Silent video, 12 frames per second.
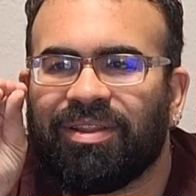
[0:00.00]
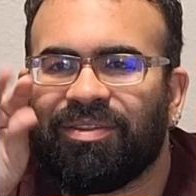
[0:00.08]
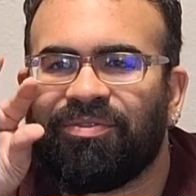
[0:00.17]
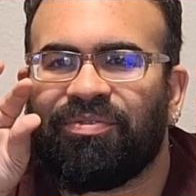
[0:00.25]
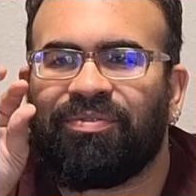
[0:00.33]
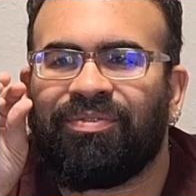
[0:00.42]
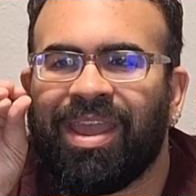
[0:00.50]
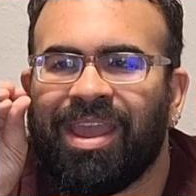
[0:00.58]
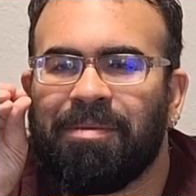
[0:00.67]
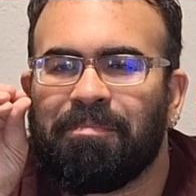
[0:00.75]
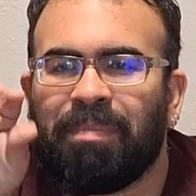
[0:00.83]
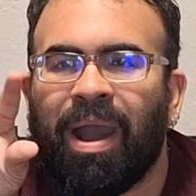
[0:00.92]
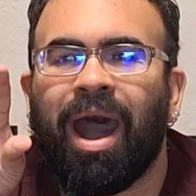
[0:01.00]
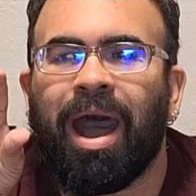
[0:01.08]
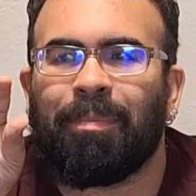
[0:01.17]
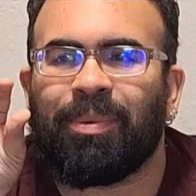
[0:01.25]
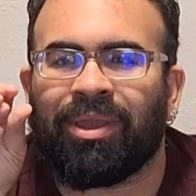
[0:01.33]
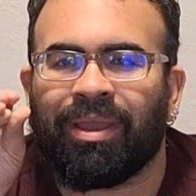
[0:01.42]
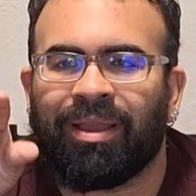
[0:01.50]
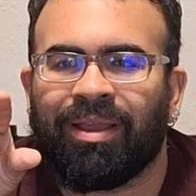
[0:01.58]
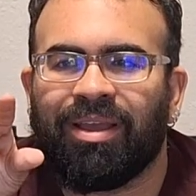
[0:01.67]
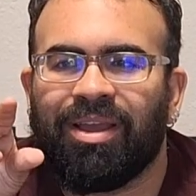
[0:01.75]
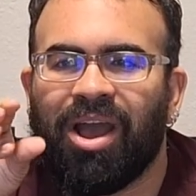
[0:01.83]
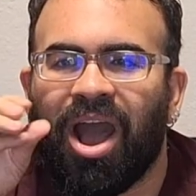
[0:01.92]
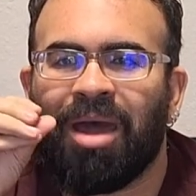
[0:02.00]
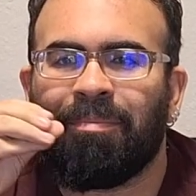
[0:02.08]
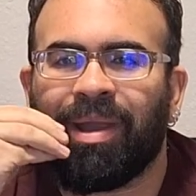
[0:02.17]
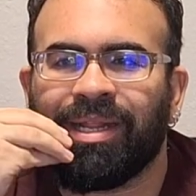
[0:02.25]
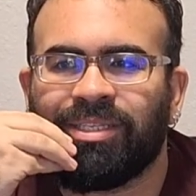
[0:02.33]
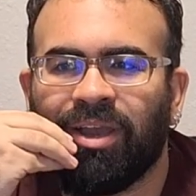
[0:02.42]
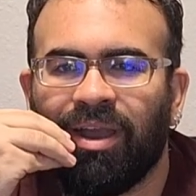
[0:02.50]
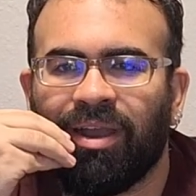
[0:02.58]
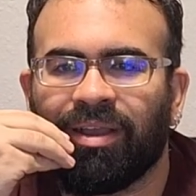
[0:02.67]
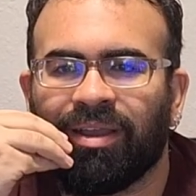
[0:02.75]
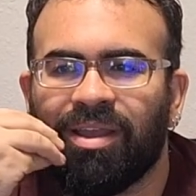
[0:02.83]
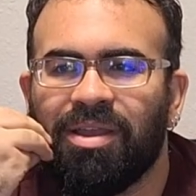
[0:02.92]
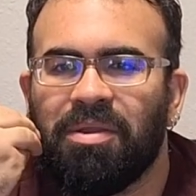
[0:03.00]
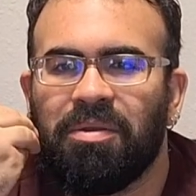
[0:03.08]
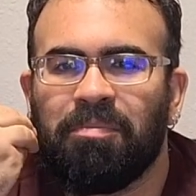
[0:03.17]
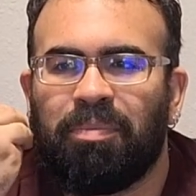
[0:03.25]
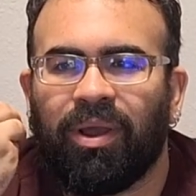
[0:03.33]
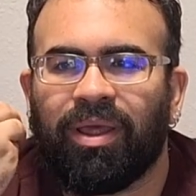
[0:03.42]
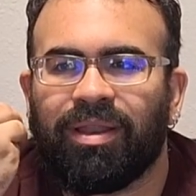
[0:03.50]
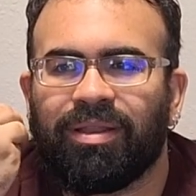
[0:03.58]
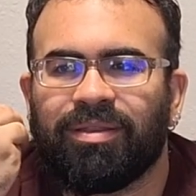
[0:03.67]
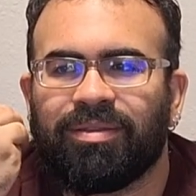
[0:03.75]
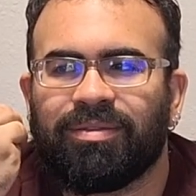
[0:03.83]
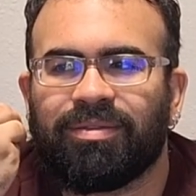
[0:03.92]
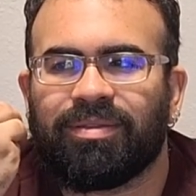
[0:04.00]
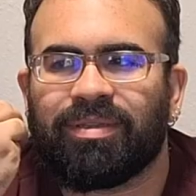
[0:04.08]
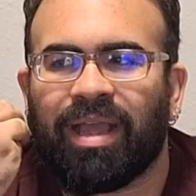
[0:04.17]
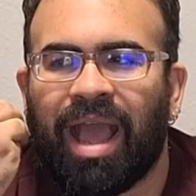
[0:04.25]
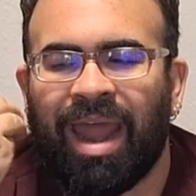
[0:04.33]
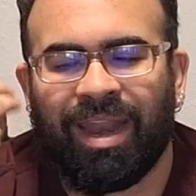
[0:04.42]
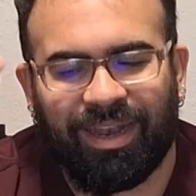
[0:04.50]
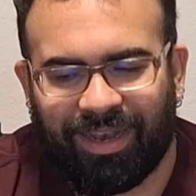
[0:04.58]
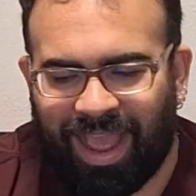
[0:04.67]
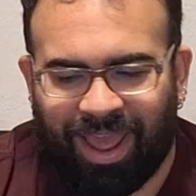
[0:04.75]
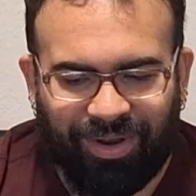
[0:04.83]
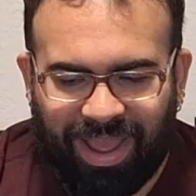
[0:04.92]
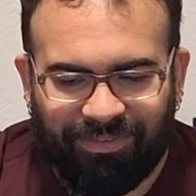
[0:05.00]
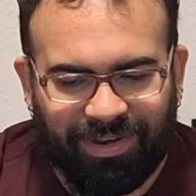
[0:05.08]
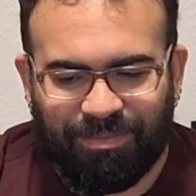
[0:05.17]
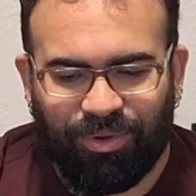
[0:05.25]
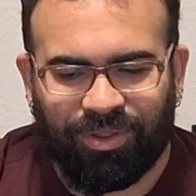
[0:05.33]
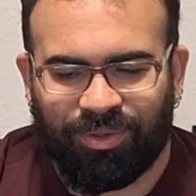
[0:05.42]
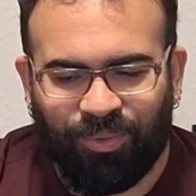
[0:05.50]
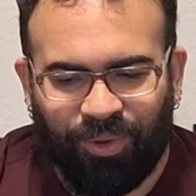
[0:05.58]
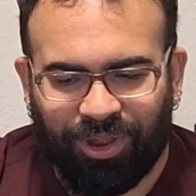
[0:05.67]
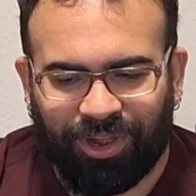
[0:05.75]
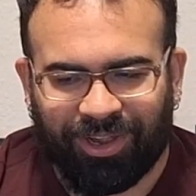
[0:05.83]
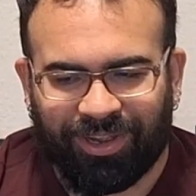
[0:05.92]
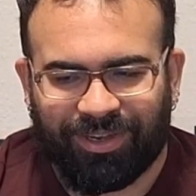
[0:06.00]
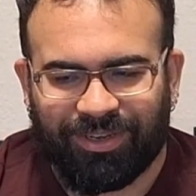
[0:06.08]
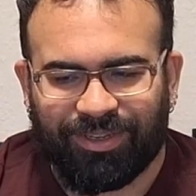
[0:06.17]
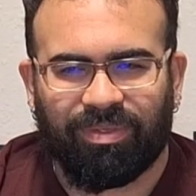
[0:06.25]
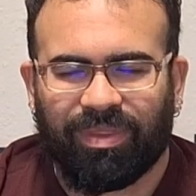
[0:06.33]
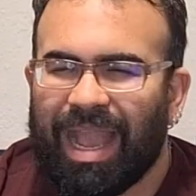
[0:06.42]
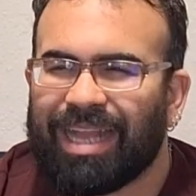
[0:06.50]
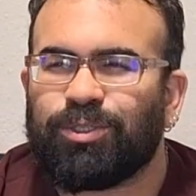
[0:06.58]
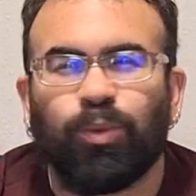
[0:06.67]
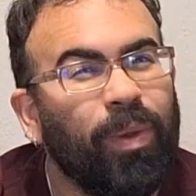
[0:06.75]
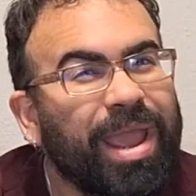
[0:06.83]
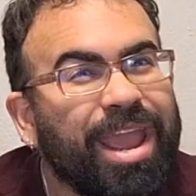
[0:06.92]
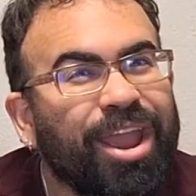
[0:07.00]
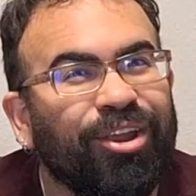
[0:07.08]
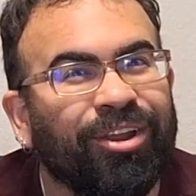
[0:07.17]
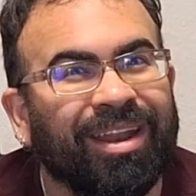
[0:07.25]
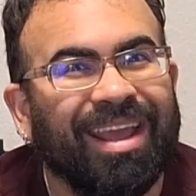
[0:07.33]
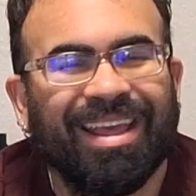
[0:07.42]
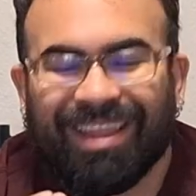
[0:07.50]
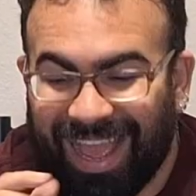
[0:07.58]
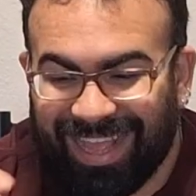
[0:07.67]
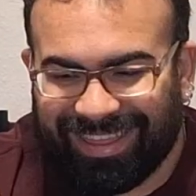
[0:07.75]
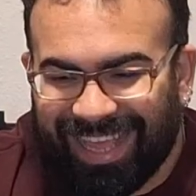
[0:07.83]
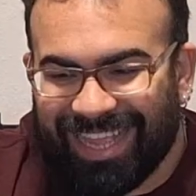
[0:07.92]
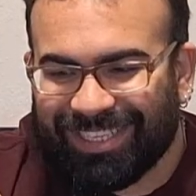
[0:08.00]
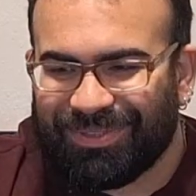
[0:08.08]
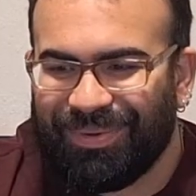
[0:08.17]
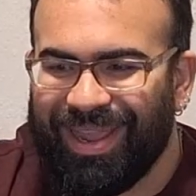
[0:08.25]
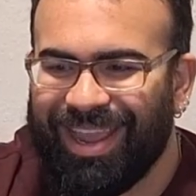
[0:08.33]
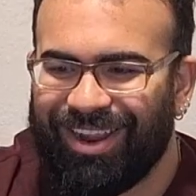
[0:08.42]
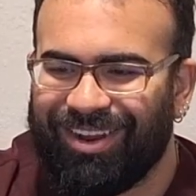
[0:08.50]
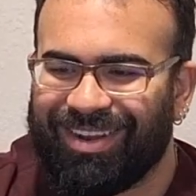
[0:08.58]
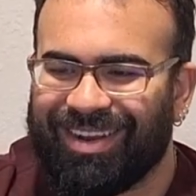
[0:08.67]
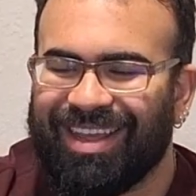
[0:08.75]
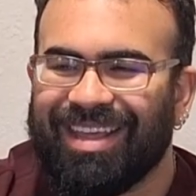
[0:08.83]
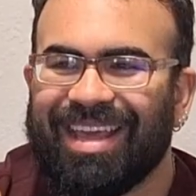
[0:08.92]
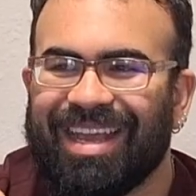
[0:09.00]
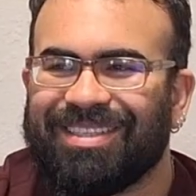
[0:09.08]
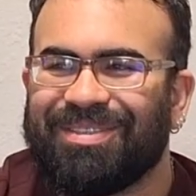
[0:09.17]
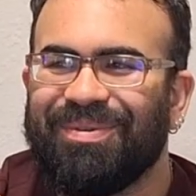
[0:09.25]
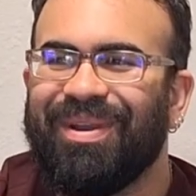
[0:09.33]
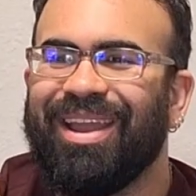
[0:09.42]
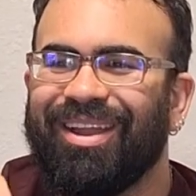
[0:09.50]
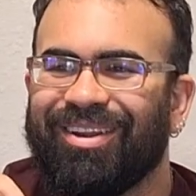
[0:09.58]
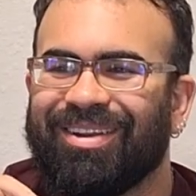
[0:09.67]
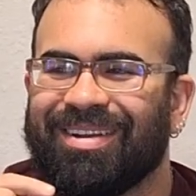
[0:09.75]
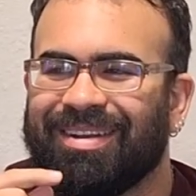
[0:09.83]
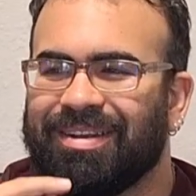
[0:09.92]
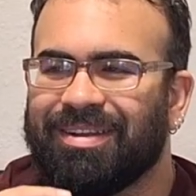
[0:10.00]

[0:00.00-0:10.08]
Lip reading: faint popping on my tongue, but I don't have any more of the water. That's weird. That's weird. That's weird.